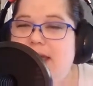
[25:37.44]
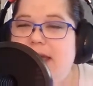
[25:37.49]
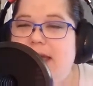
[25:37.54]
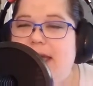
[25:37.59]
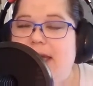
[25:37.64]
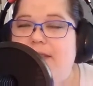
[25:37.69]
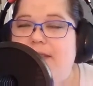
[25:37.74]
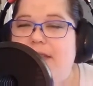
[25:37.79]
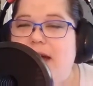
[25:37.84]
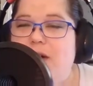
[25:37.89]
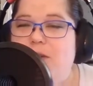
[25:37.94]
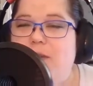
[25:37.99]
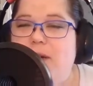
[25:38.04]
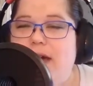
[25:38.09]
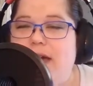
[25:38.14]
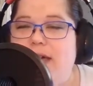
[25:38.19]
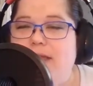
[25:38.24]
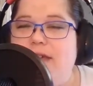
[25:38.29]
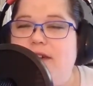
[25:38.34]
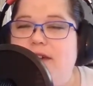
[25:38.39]
And that
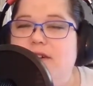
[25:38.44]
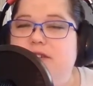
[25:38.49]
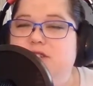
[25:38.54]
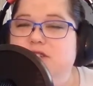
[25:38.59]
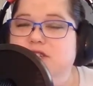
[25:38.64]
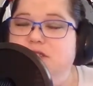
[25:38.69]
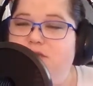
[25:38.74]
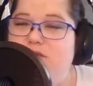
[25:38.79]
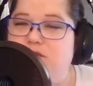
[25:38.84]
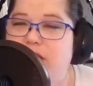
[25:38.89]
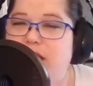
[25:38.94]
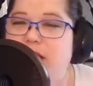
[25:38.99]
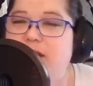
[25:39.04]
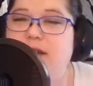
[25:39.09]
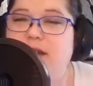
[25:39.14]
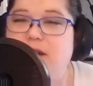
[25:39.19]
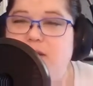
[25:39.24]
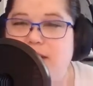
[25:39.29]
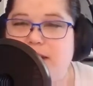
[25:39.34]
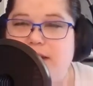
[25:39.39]
way they could just very
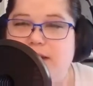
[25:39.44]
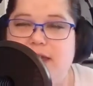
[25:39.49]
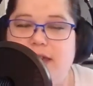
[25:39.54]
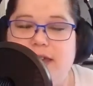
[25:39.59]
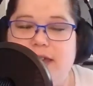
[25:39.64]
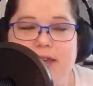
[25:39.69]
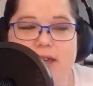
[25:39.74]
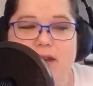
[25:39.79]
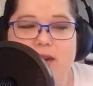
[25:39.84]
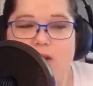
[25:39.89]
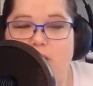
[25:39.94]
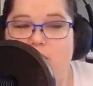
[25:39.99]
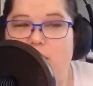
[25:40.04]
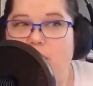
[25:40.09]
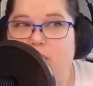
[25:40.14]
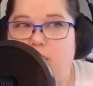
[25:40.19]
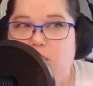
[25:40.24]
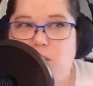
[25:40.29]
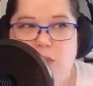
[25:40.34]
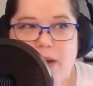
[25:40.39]
quickly
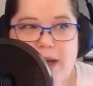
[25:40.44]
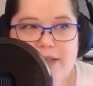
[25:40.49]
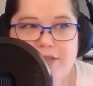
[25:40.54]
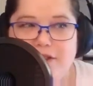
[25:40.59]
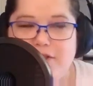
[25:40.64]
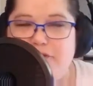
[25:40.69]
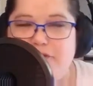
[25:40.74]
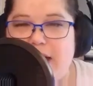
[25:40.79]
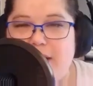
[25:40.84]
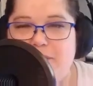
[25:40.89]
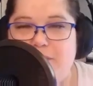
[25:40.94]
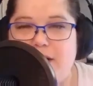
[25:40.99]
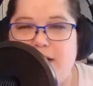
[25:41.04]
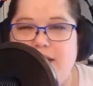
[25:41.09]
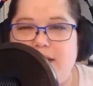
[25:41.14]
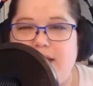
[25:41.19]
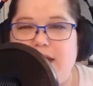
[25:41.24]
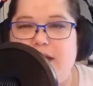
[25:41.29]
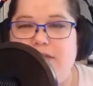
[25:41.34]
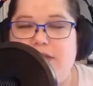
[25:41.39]
weigh their
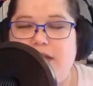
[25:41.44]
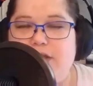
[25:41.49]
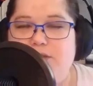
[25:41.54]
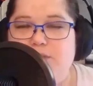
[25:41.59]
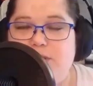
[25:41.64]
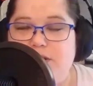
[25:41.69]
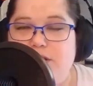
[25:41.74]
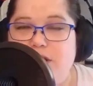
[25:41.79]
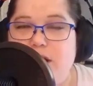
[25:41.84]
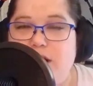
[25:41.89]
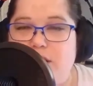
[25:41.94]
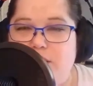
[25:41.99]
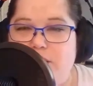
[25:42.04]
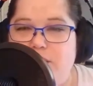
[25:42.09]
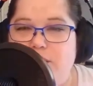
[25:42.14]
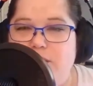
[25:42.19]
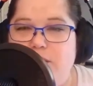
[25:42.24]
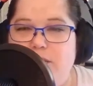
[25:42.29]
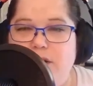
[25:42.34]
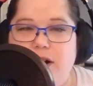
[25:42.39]
fabric and they would
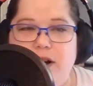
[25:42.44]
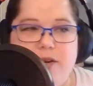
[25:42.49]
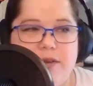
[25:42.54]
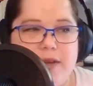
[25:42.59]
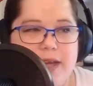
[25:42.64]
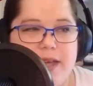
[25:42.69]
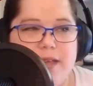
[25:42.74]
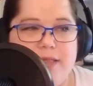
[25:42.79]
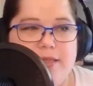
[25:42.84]
know, okay,